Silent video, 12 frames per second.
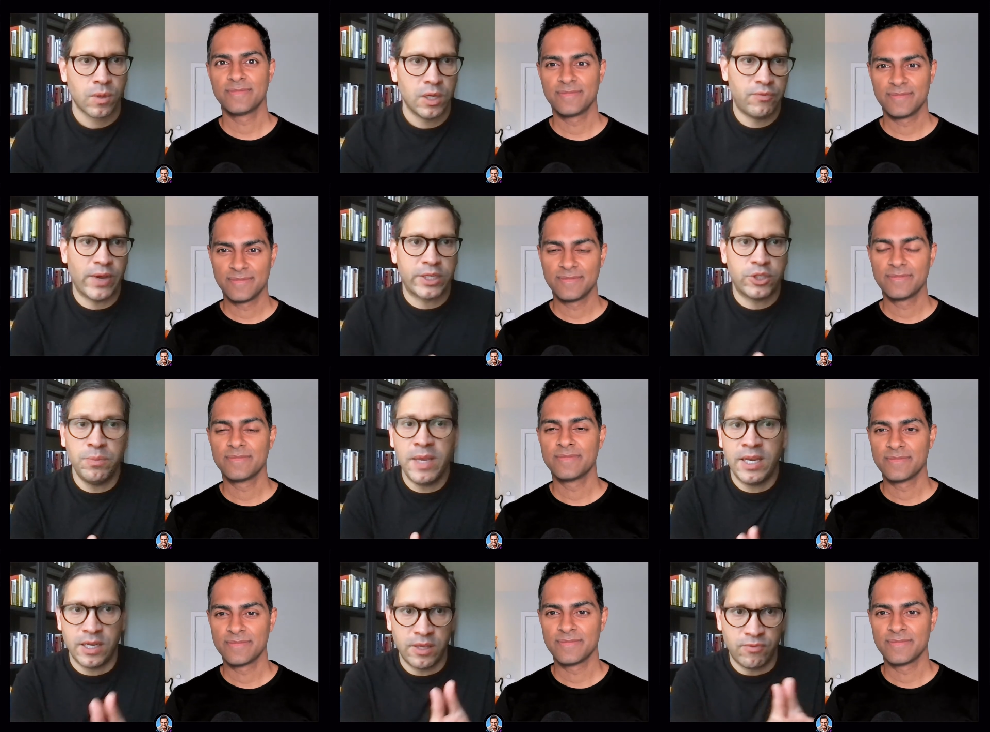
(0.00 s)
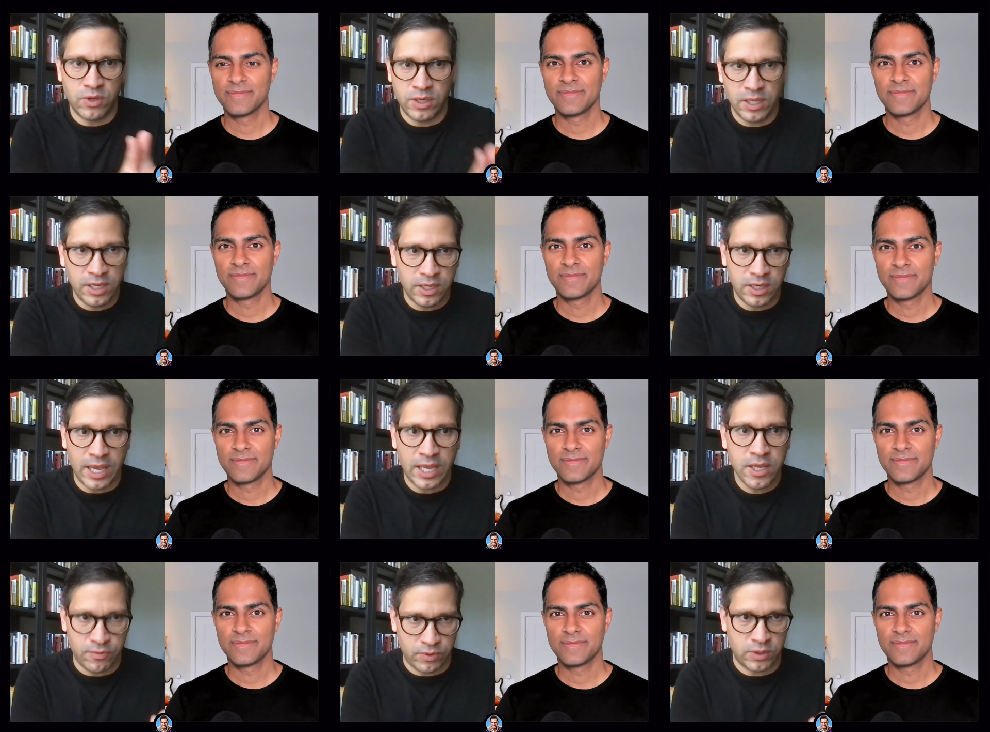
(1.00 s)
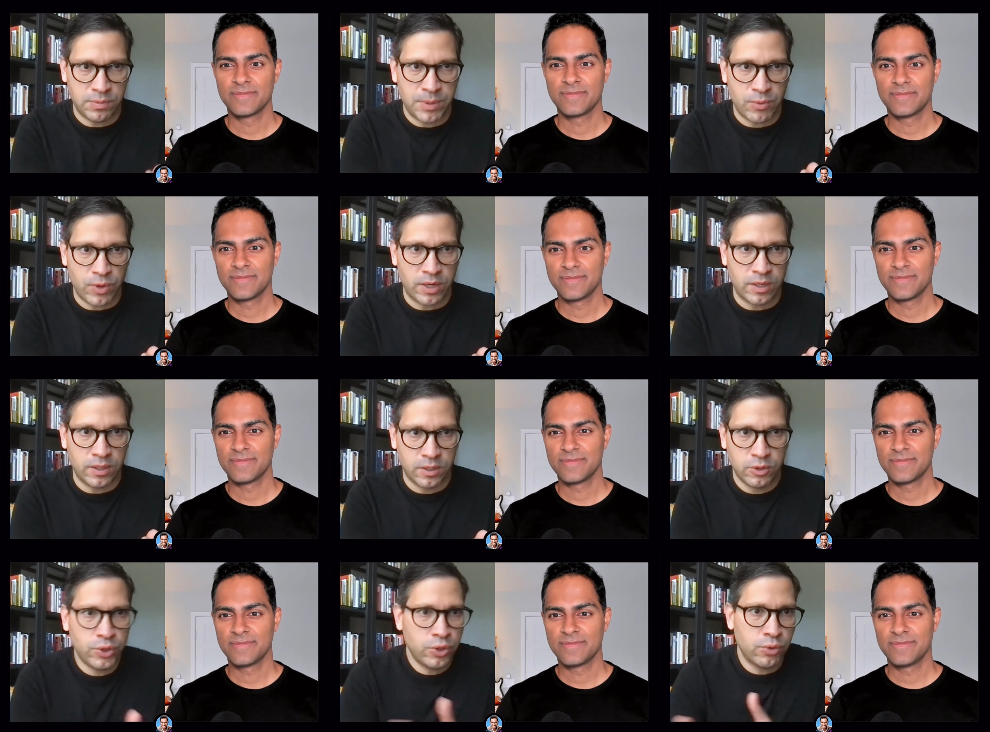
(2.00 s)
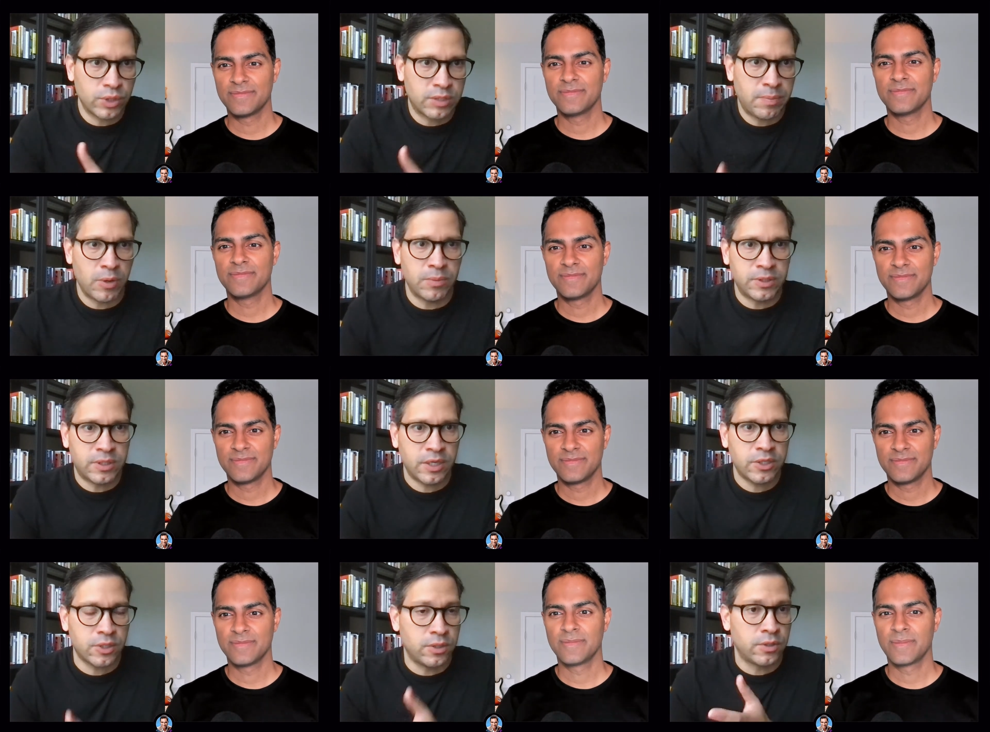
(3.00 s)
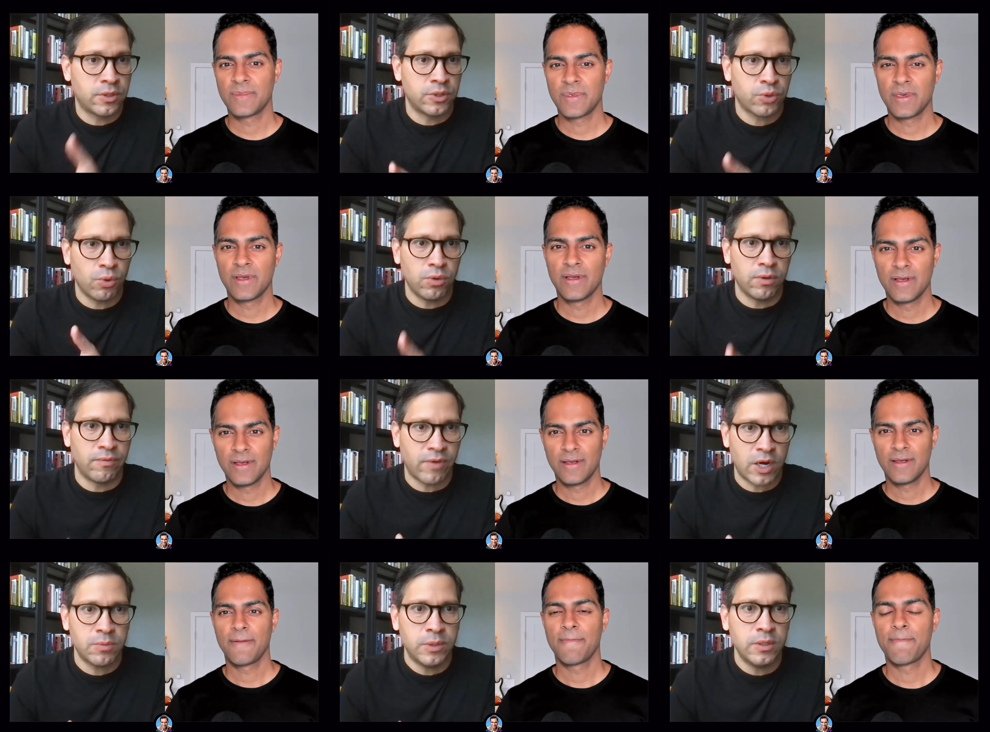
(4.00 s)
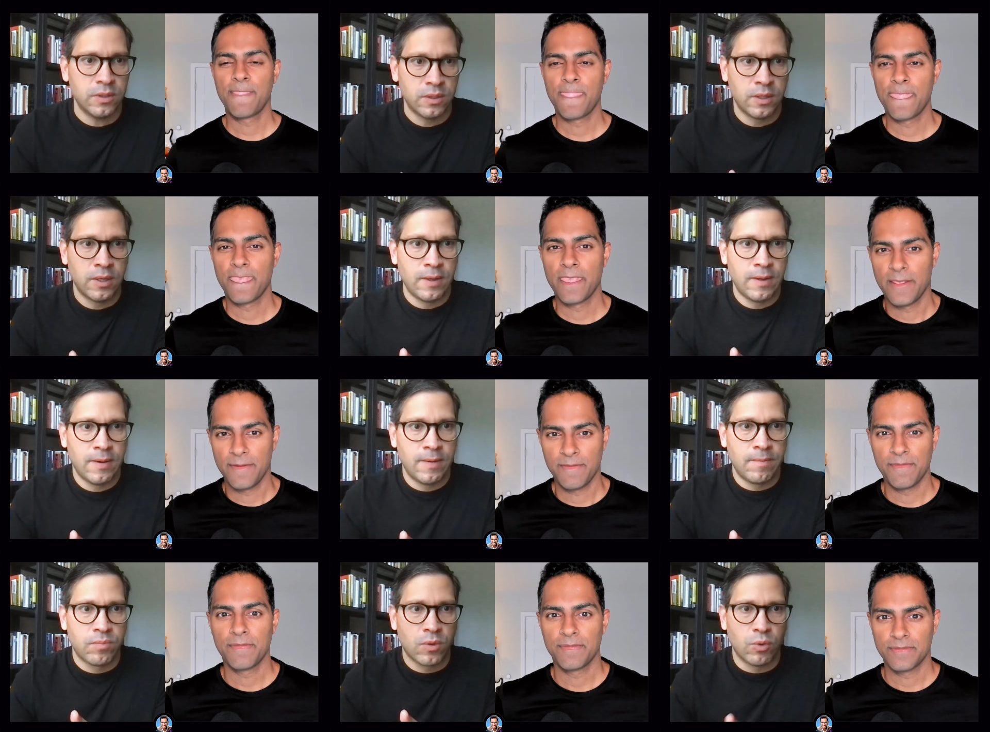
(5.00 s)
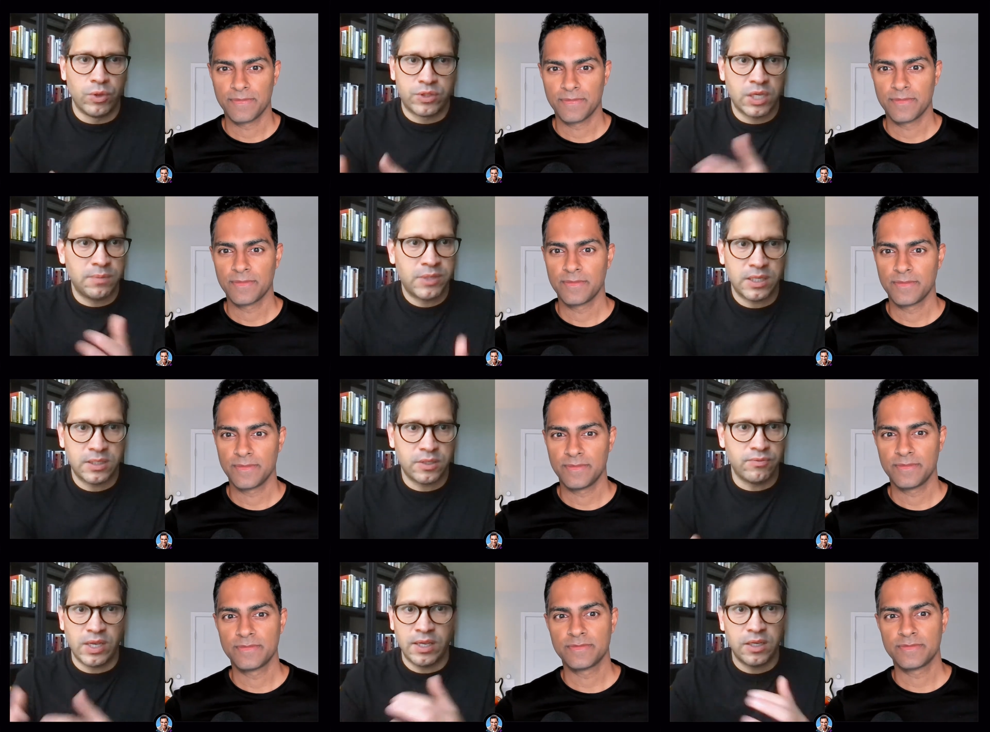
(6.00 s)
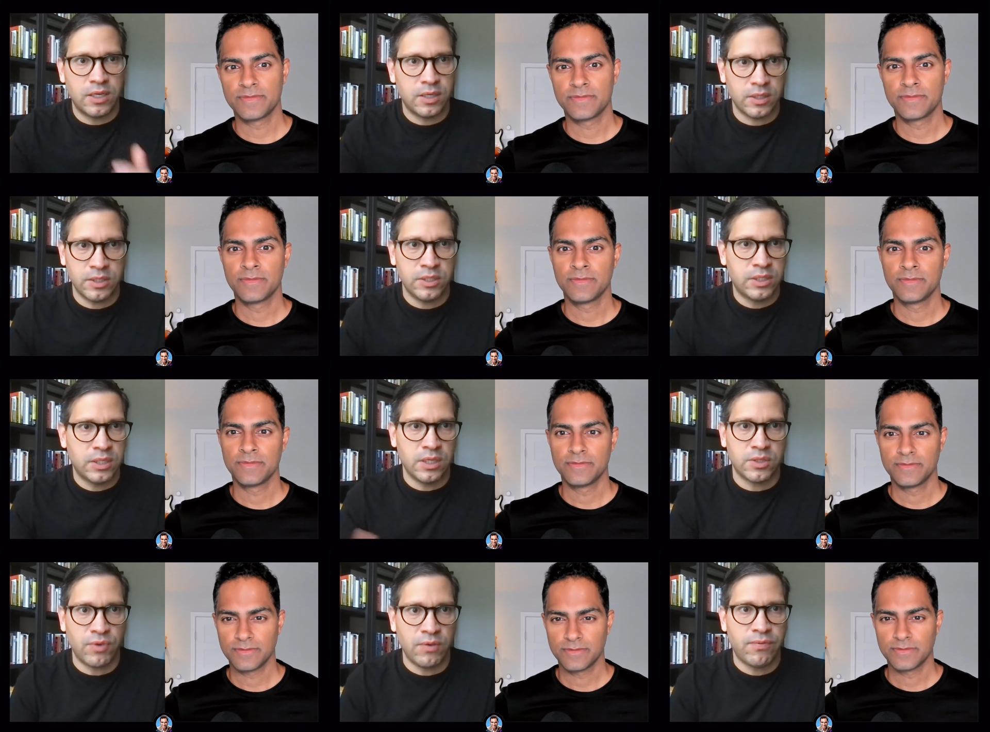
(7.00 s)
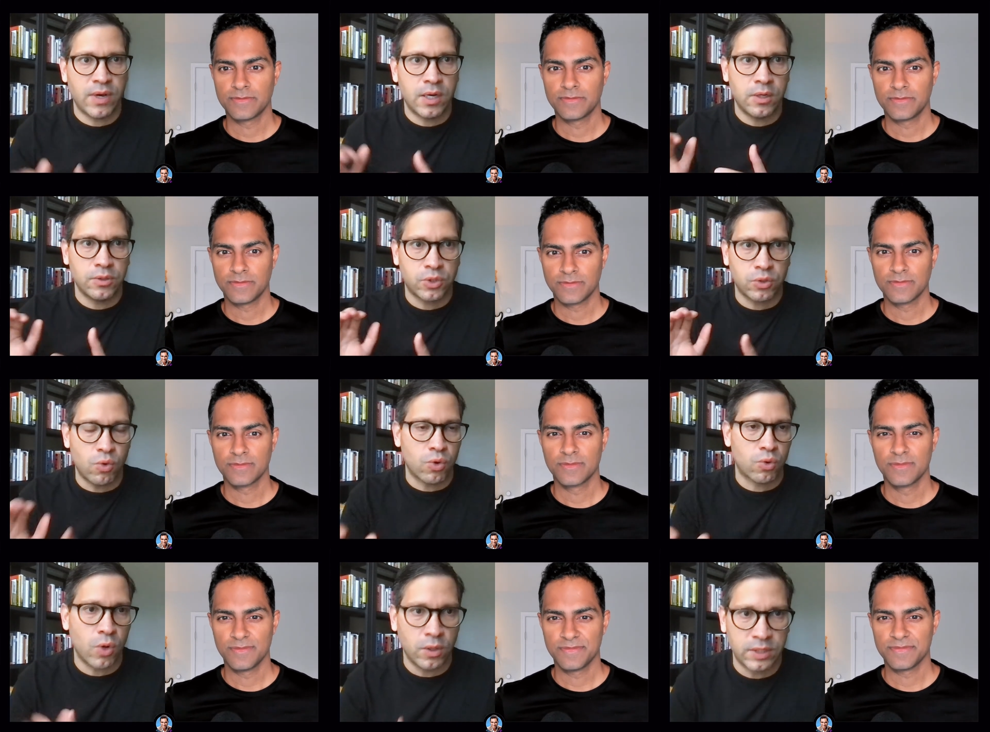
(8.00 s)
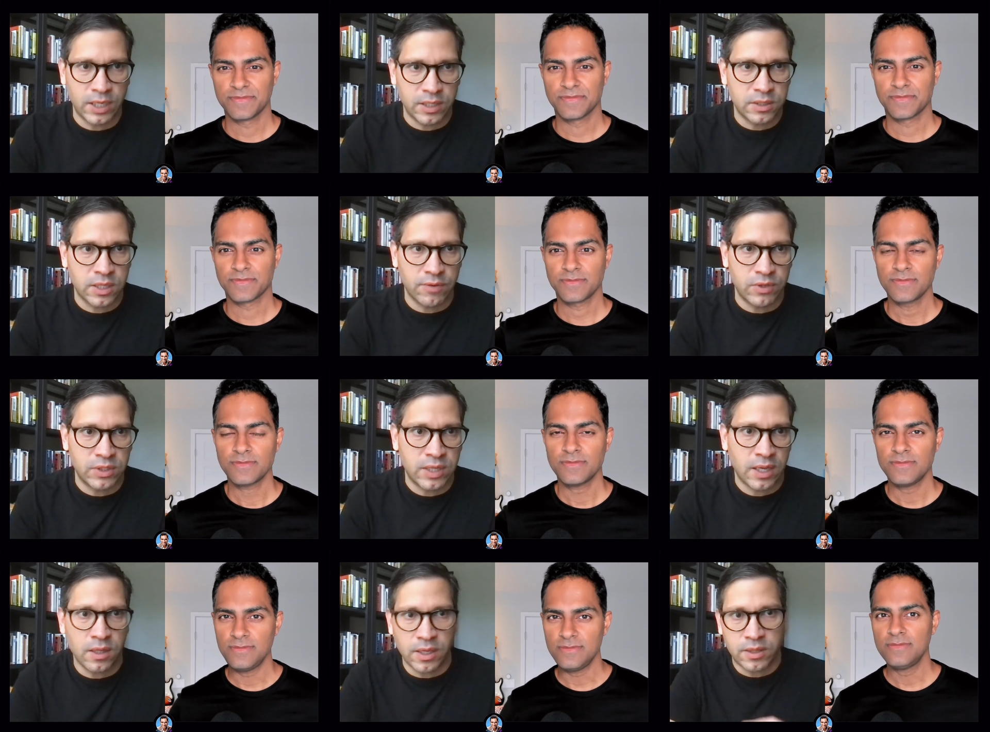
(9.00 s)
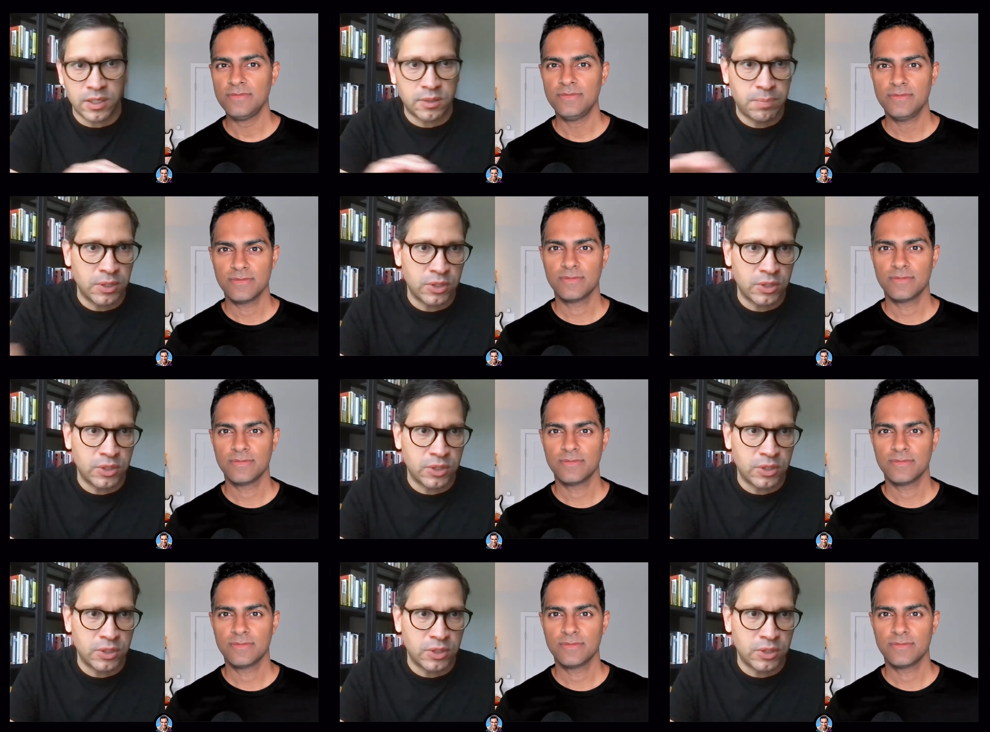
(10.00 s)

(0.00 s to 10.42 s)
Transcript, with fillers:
Speaker 1: In fact, you may not even need any of it to be ready. You could do experimentation in a controlled environment with subsets of data in C S V files or raw data inside of a data lake that's been